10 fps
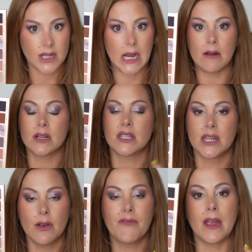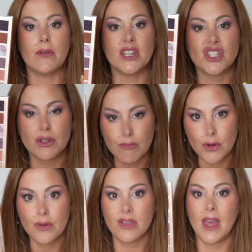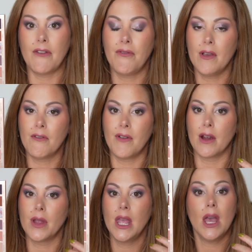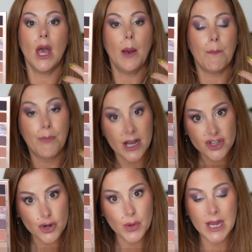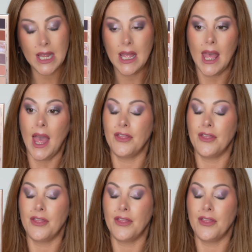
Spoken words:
They are still very smooth. They feel very buttery.